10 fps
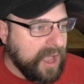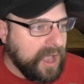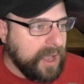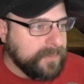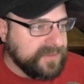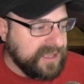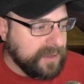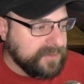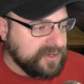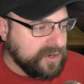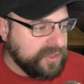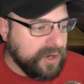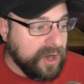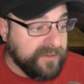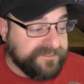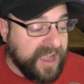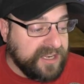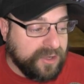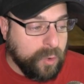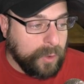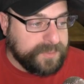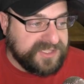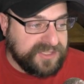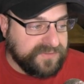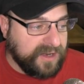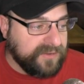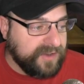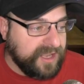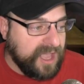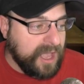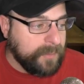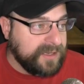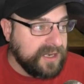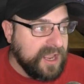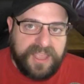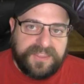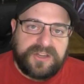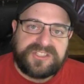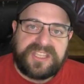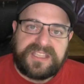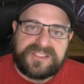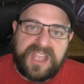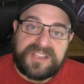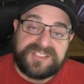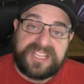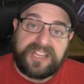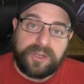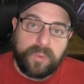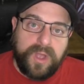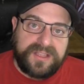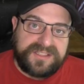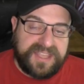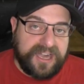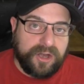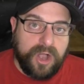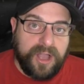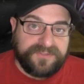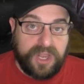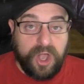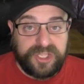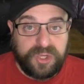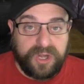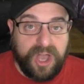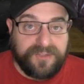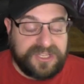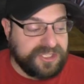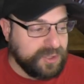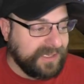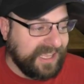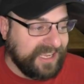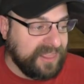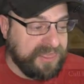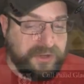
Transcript: There find a corpse is very, very common. There's these cellar ones that are often you can often do in like